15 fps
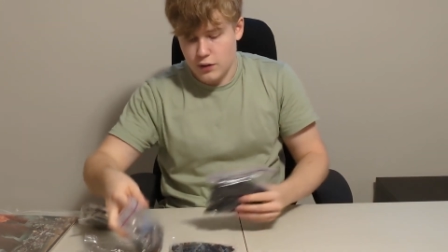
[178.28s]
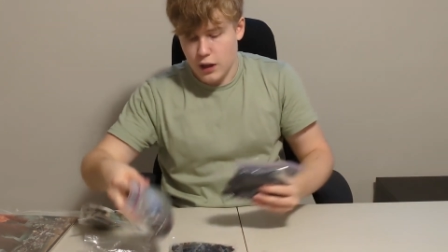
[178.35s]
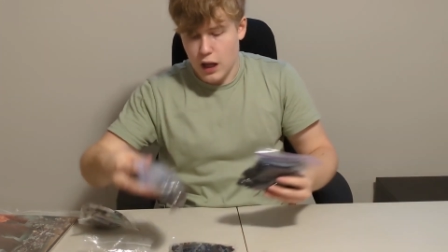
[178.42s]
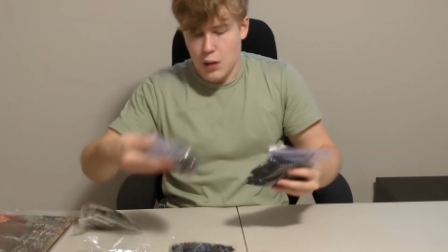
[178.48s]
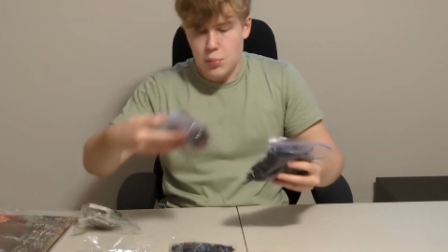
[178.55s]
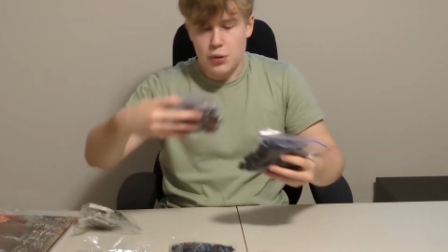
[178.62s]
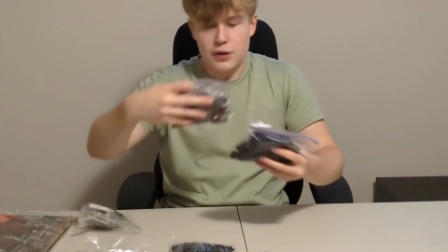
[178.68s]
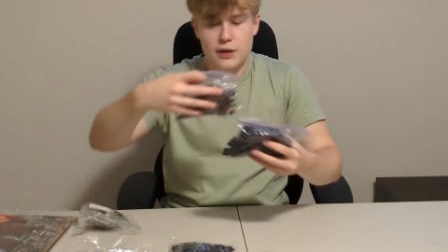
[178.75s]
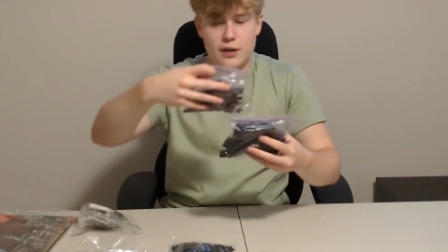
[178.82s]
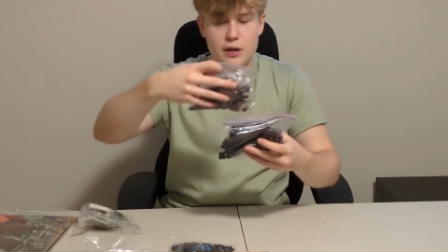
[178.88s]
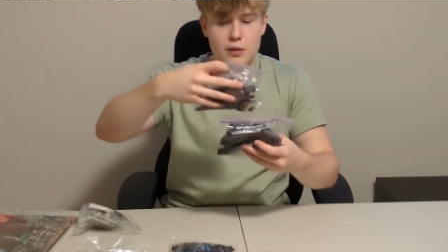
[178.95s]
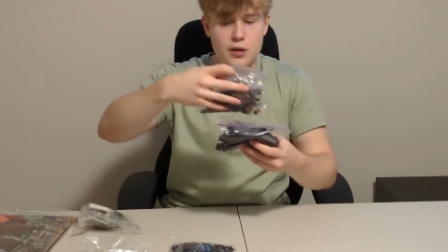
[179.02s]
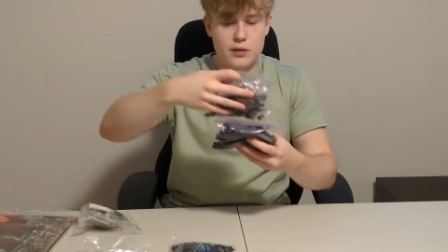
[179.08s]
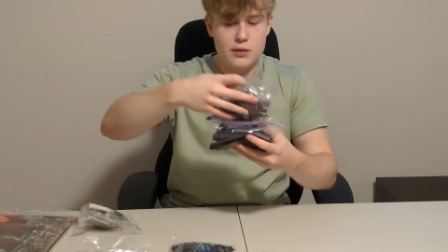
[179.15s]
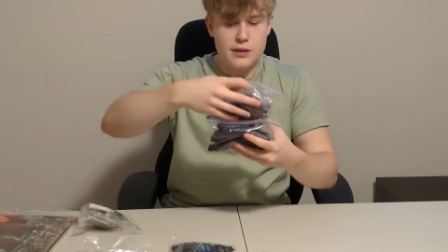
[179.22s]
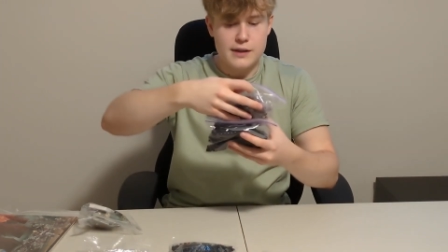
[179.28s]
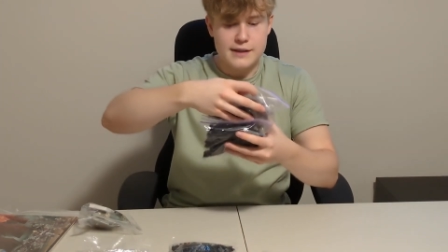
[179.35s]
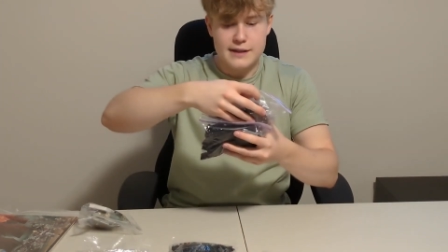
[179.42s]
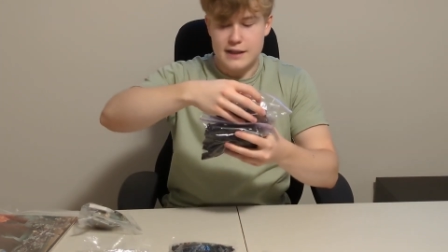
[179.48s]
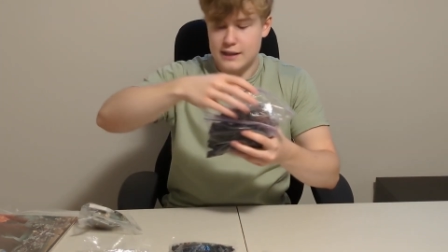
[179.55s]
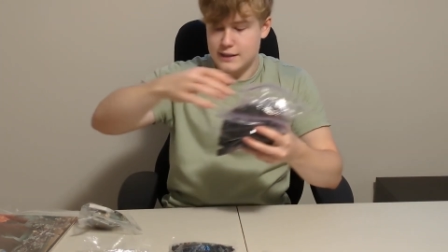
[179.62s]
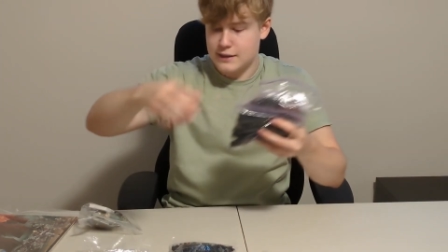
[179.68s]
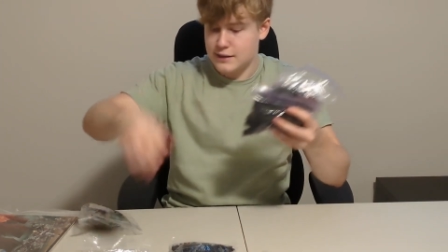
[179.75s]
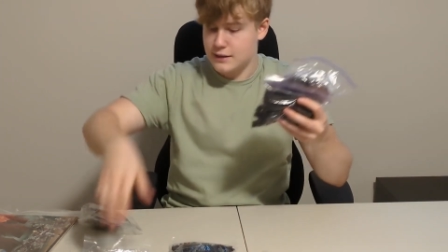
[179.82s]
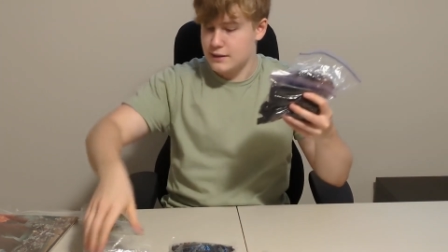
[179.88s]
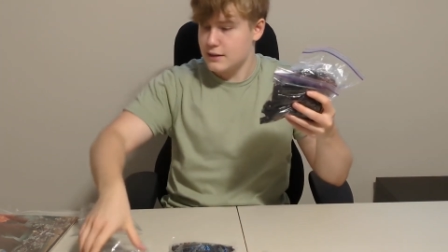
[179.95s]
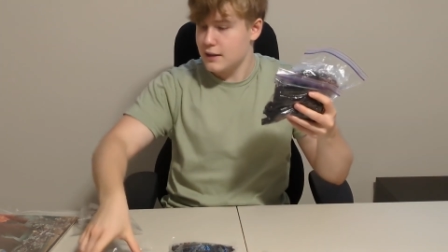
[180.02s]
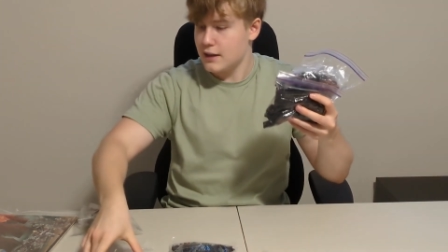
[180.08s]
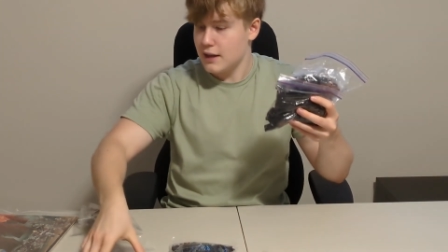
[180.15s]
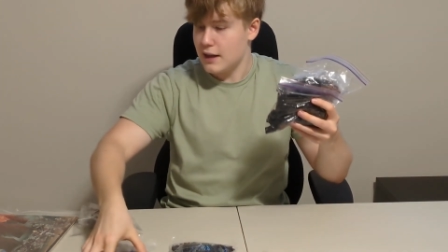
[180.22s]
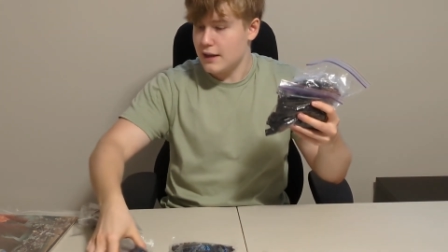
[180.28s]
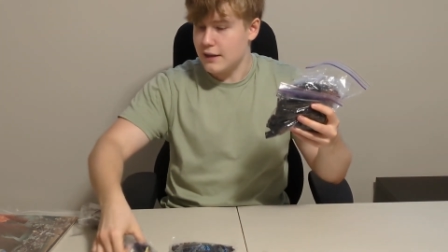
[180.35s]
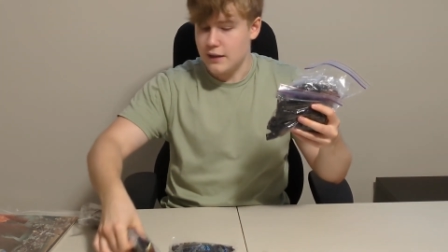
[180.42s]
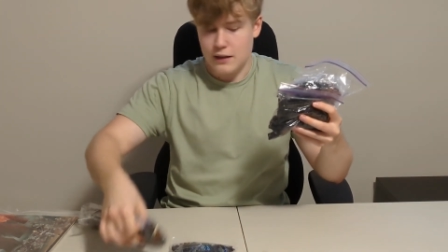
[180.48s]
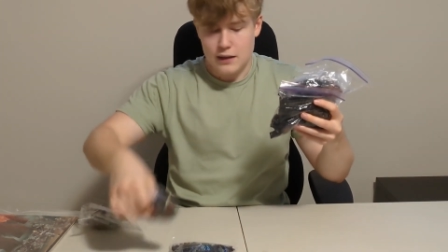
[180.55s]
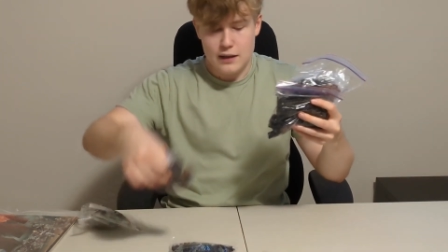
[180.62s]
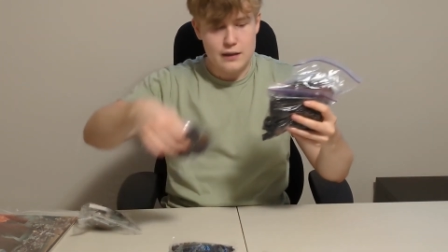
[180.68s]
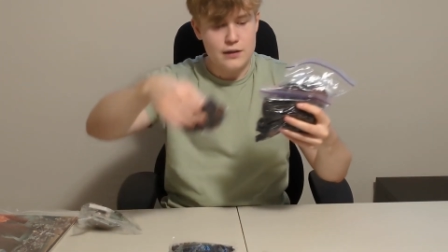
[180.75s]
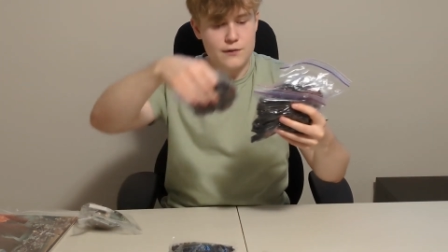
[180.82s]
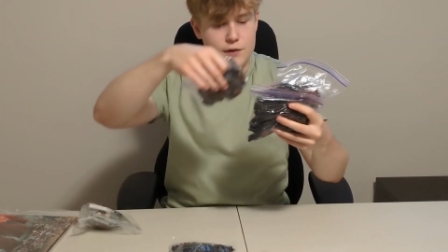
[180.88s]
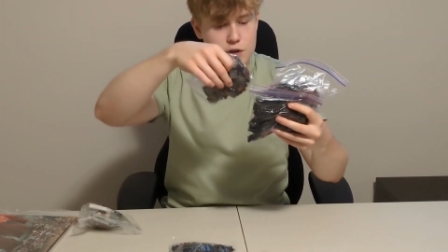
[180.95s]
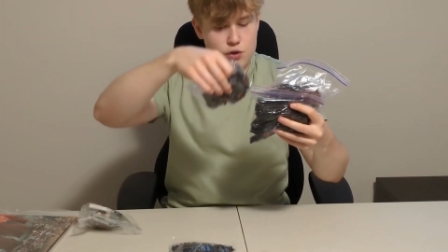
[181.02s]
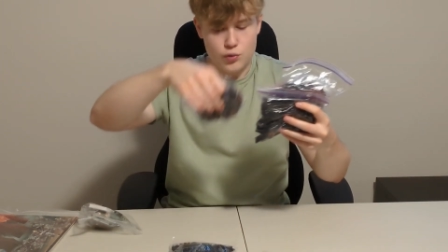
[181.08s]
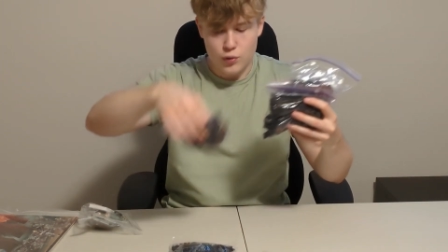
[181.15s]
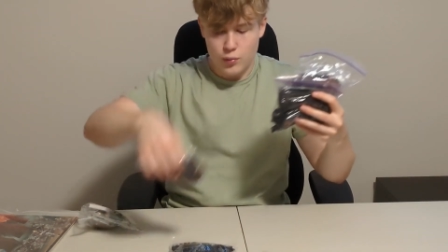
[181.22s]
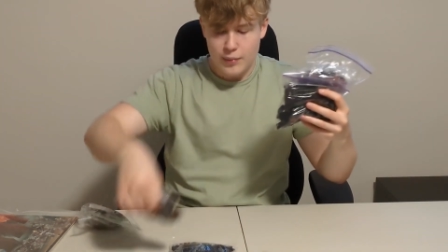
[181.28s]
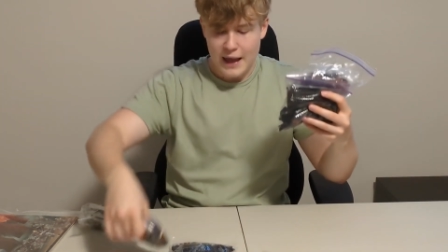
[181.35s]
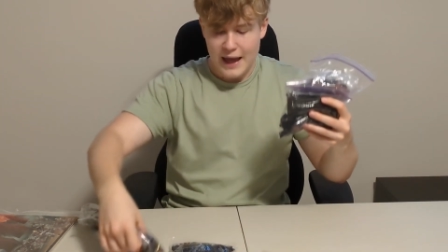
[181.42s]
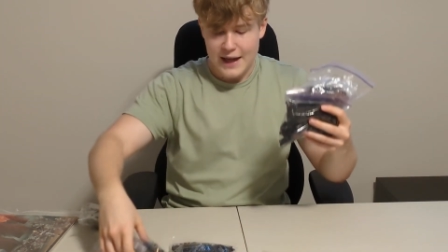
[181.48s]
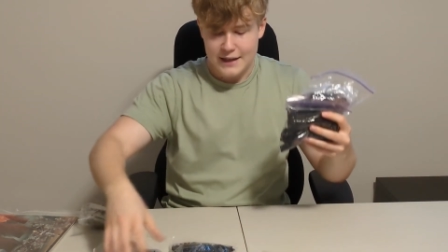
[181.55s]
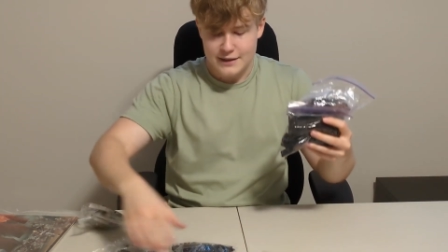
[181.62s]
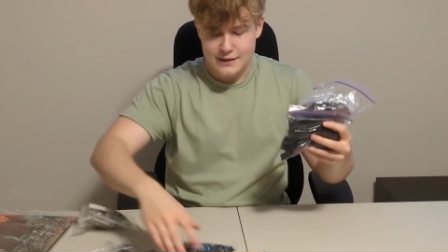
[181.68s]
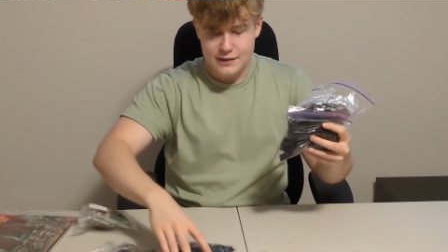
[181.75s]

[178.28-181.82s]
I put the, the sets in individual bags,